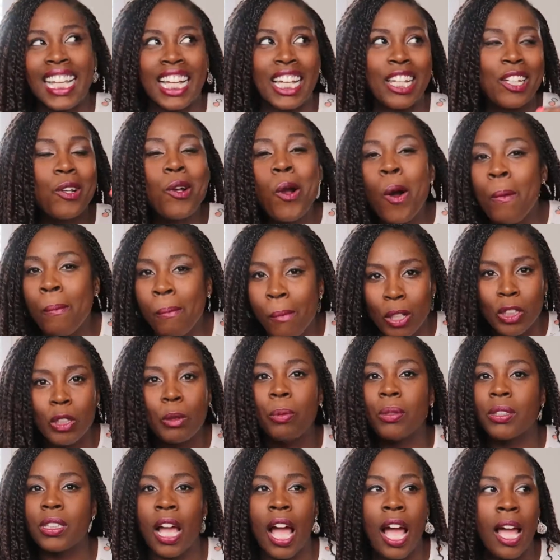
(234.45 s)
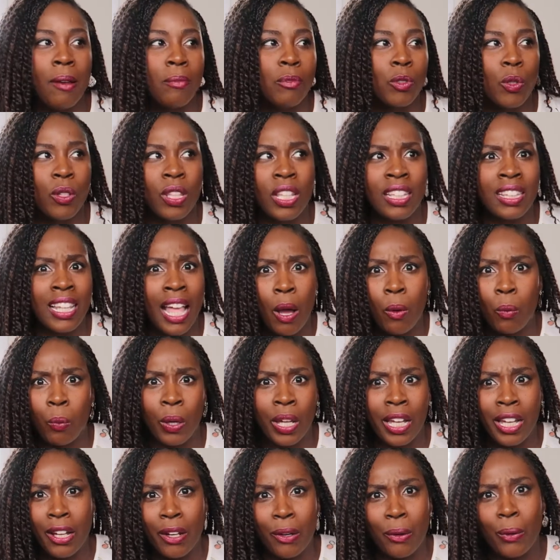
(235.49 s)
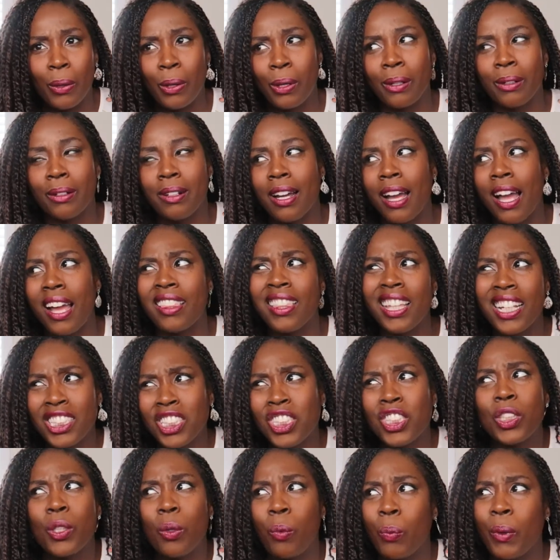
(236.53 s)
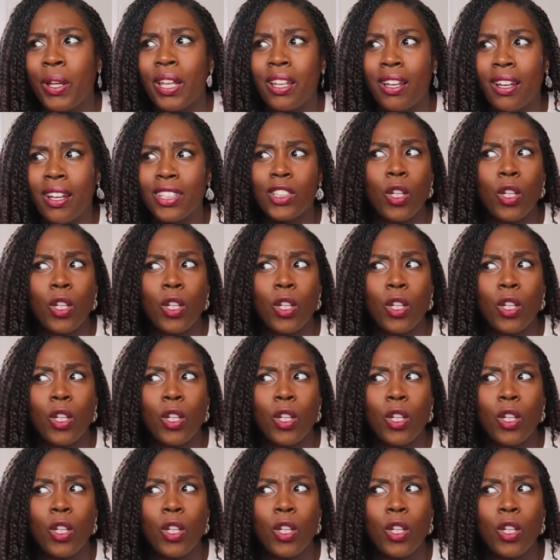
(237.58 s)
Like you go multiple times within that week, or I think it's just a week.